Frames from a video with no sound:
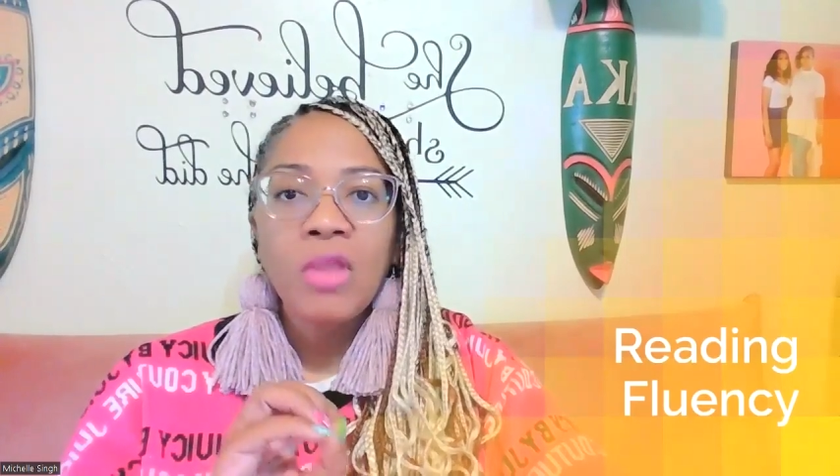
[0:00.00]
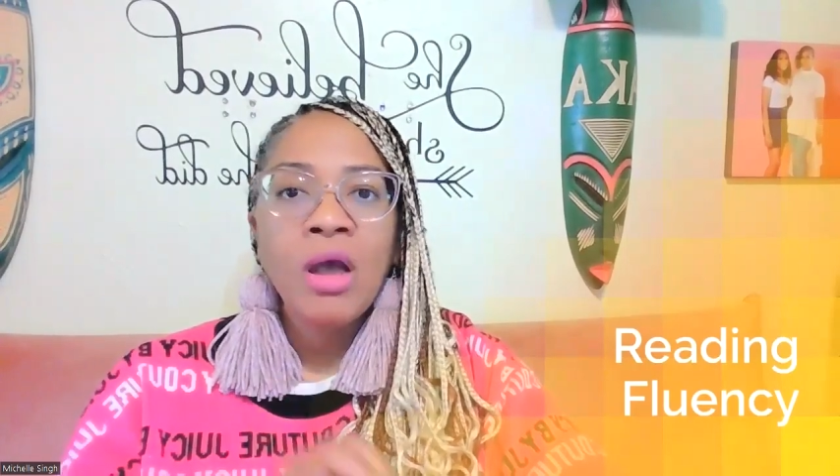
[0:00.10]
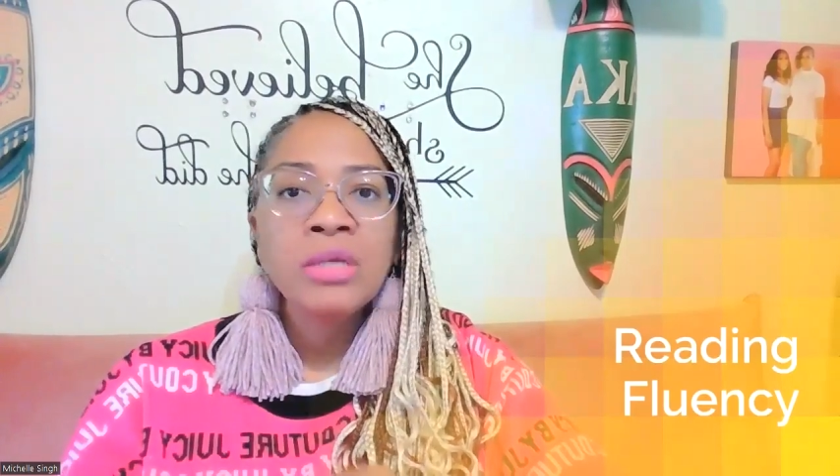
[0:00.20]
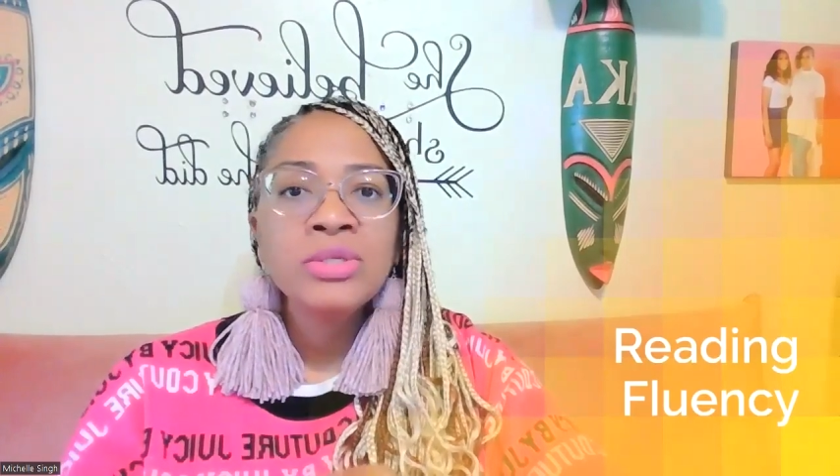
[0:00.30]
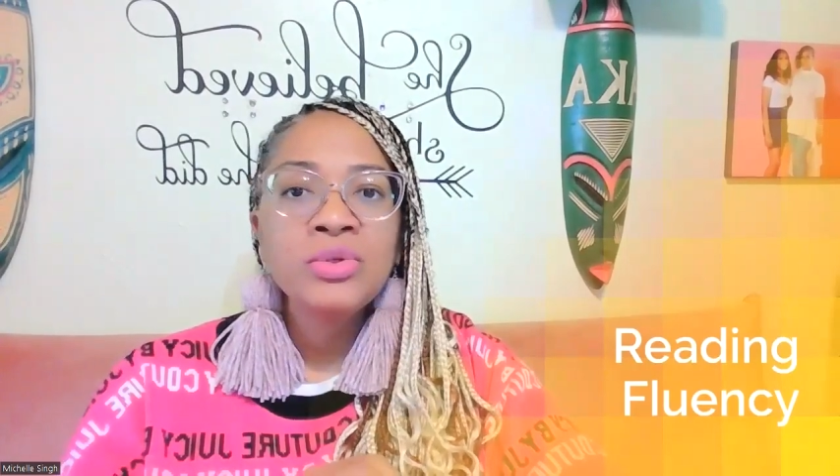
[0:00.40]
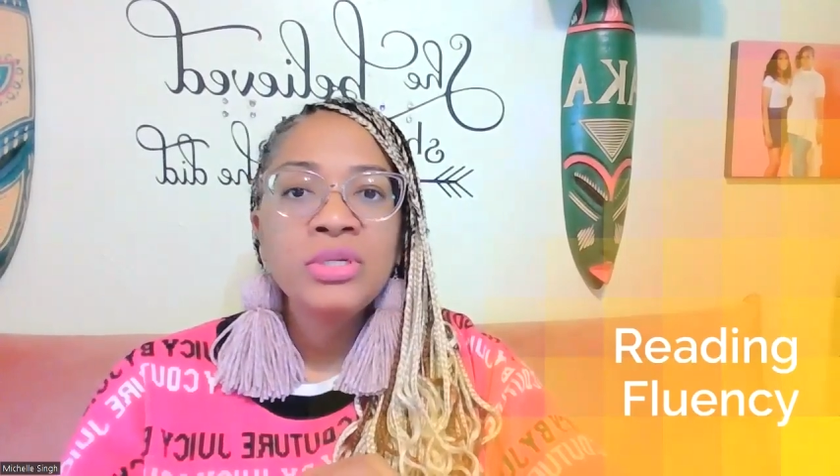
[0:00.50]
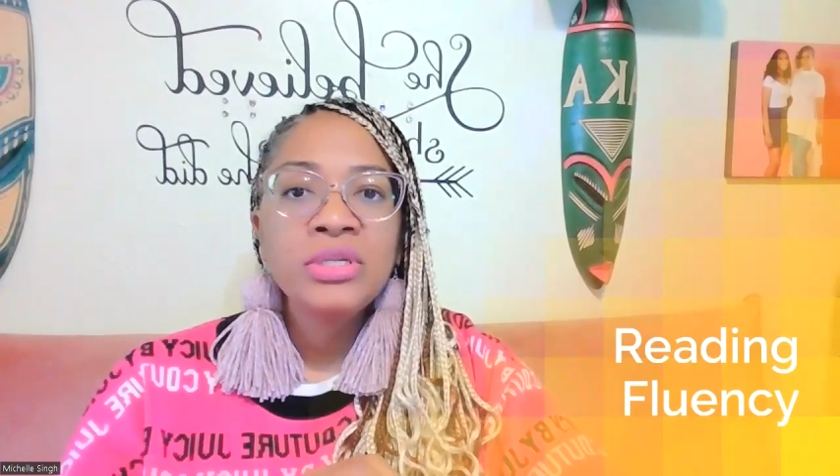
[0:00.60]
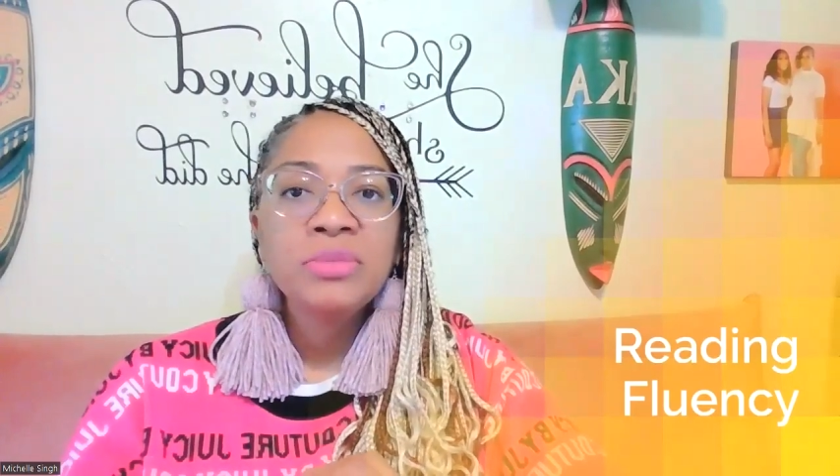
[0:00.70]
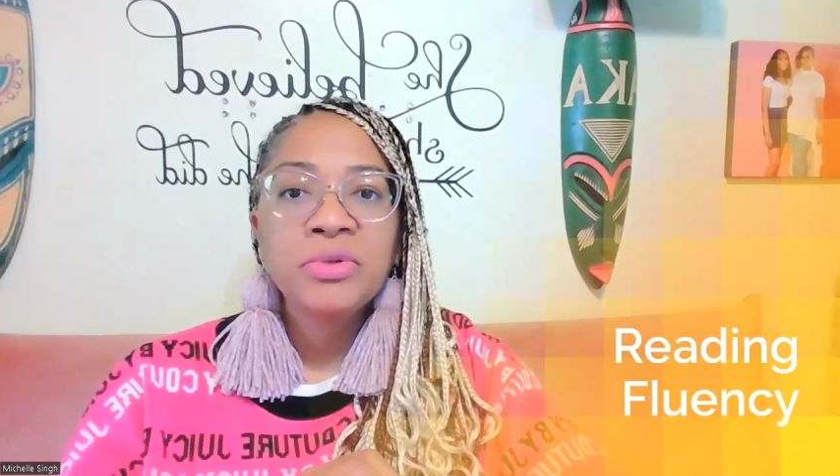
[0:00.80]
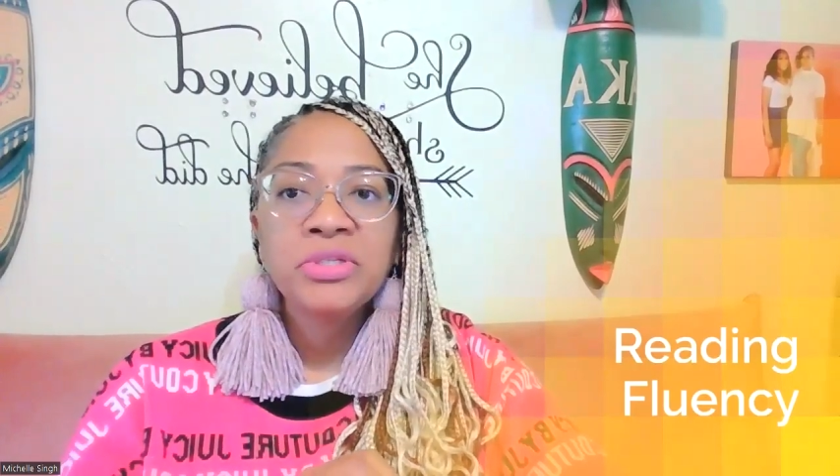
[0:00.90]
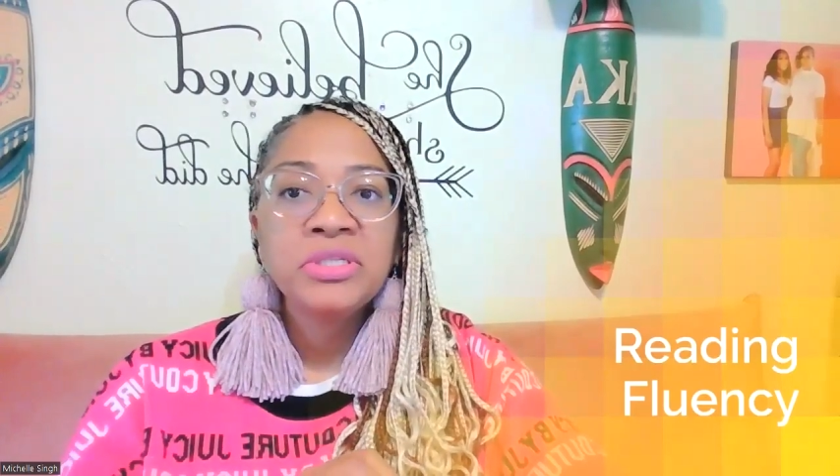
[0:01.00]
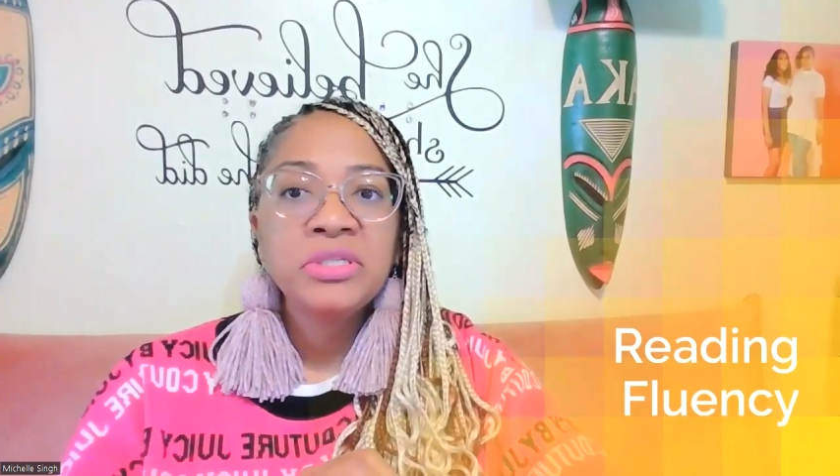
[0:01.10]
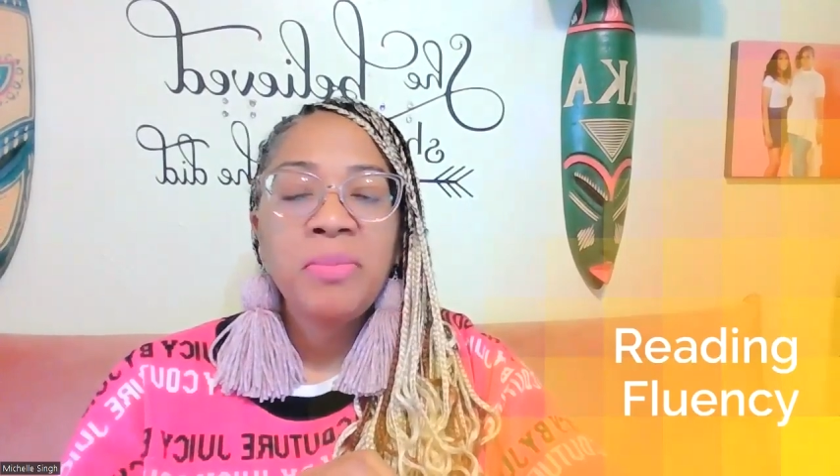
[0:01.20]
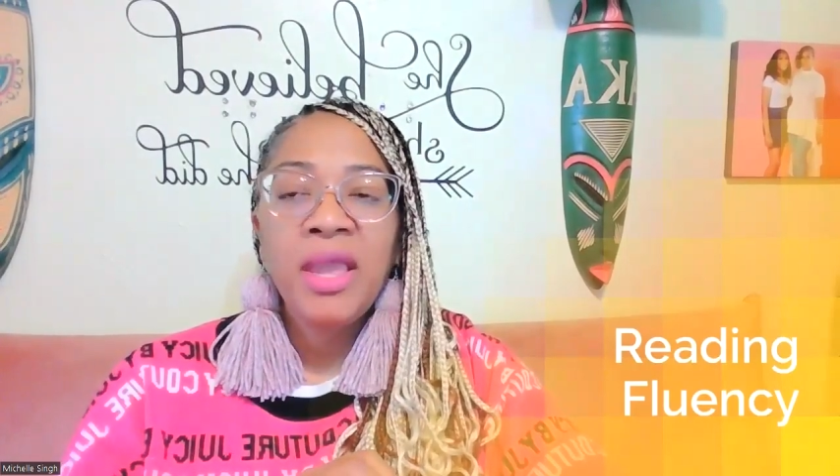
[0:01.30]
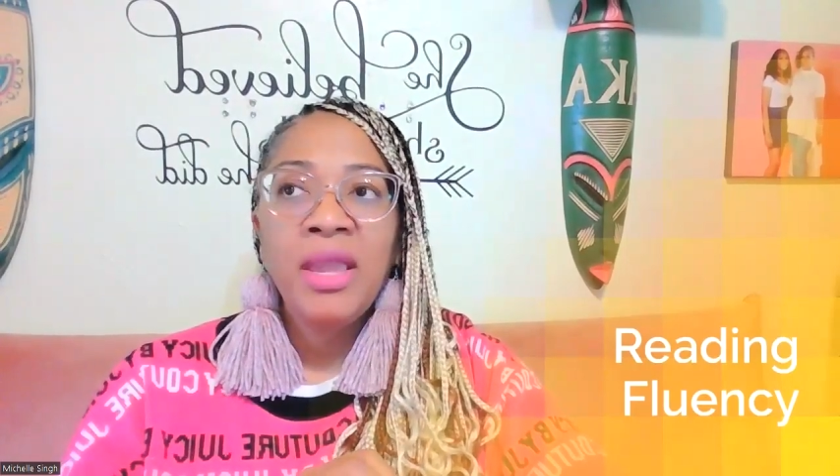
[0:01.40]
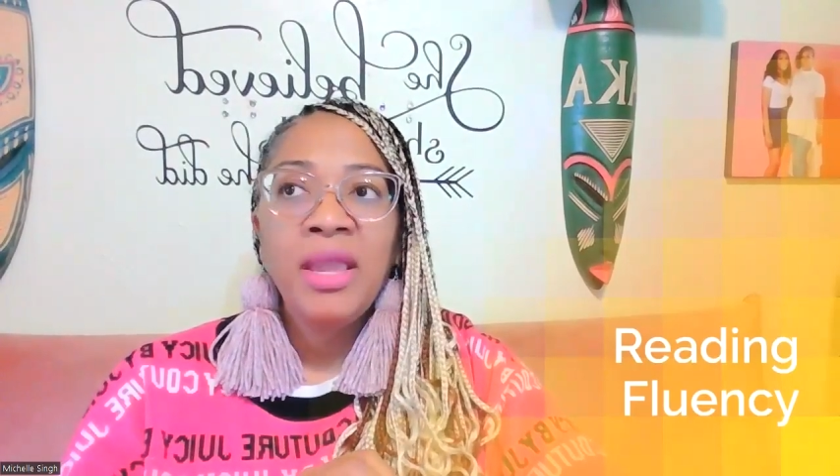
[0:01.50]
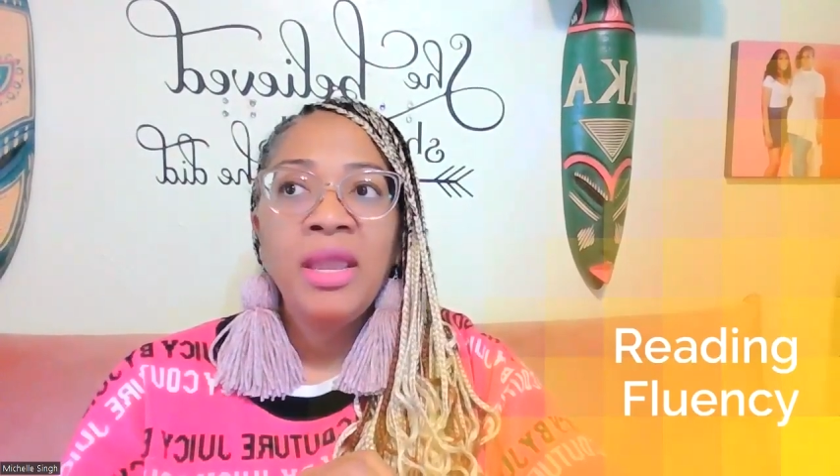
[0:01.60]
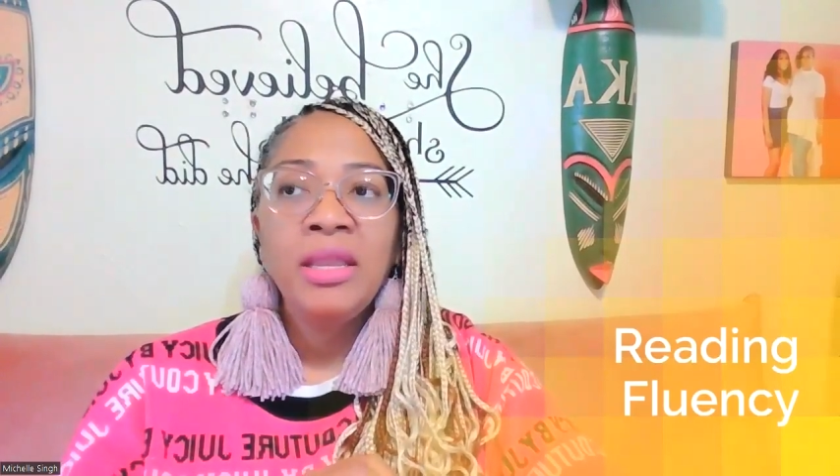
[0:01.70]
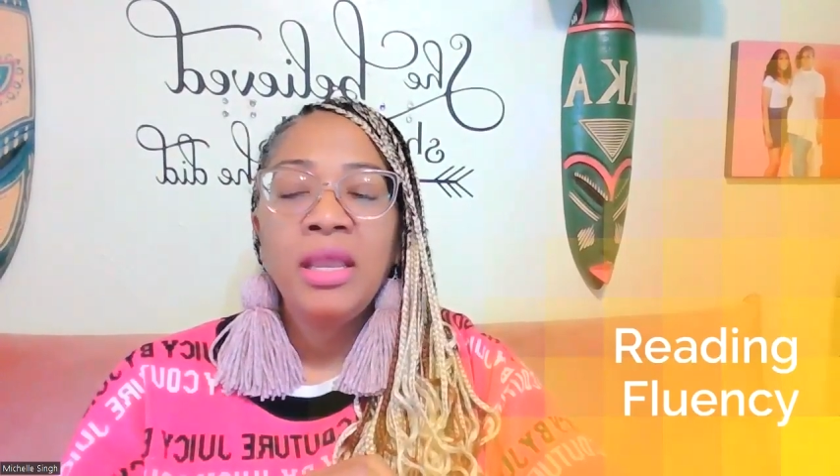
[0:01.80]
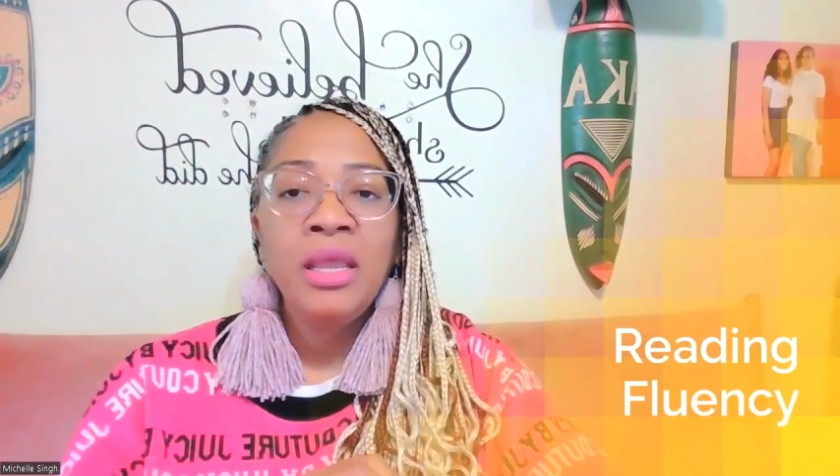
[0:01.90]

uh, students participate